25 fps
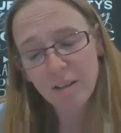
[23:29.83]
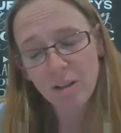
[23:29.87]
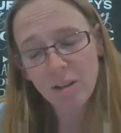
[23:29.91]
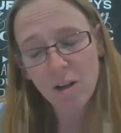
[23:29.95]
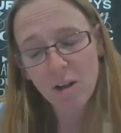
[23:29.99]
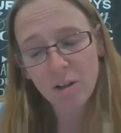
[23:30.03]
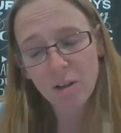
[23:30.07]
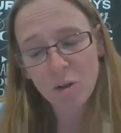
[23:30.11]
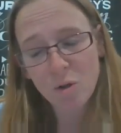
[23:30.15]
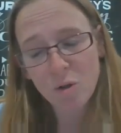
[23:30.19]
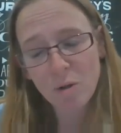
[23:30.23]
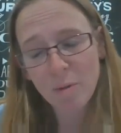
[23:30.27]

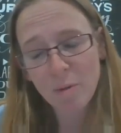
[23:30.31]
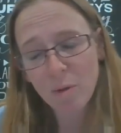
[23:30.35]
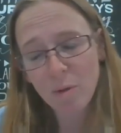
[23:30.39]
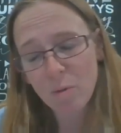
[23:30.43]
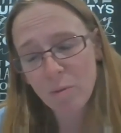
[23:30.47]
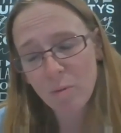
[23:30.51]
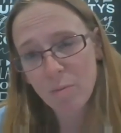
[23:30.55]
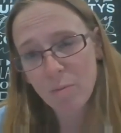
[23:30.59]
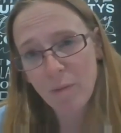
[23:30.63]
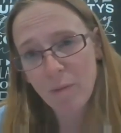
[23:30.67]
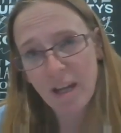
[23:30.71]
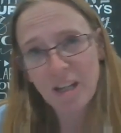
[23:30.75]
Congresswoman,
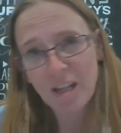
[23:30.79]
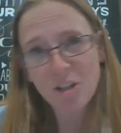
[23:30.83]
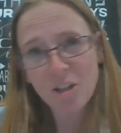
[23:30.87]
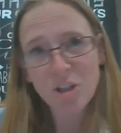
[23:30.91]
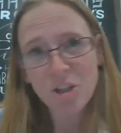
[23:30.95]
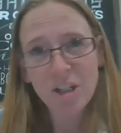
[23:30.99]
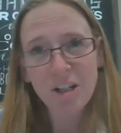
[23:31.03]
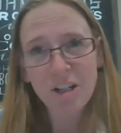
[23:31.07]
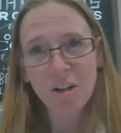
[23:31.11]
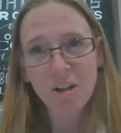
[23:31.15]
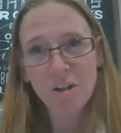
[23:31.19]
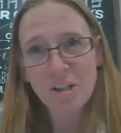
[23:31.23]

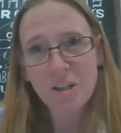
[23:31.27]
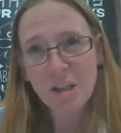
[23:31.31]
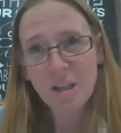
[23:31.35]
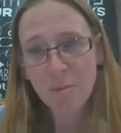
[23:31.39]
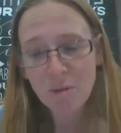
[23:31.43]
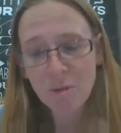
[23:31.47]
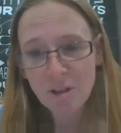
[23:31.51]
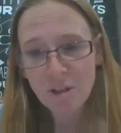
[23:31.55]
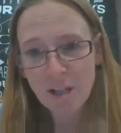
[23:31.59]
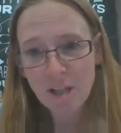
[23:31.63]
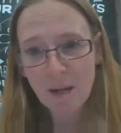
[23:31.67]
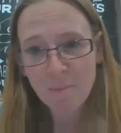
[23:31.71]
managing our
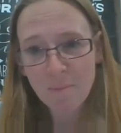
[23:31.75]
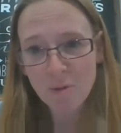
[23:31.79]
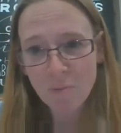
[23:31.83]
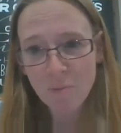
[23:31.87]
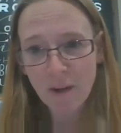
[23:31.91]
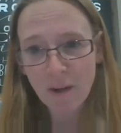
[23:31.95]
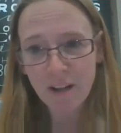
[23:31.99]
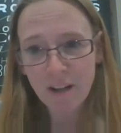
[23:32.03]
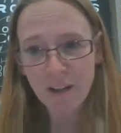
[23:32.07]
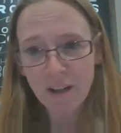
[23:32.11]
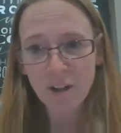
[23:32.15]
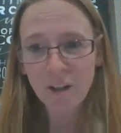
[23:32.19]
summer times
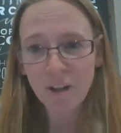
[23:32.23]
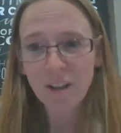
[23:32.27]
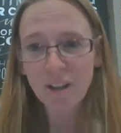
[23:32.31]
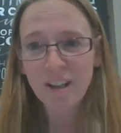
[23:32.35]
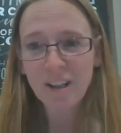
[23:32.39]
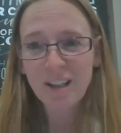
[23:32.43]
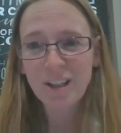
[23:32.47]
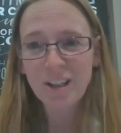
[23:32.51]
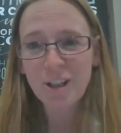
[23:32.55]
better,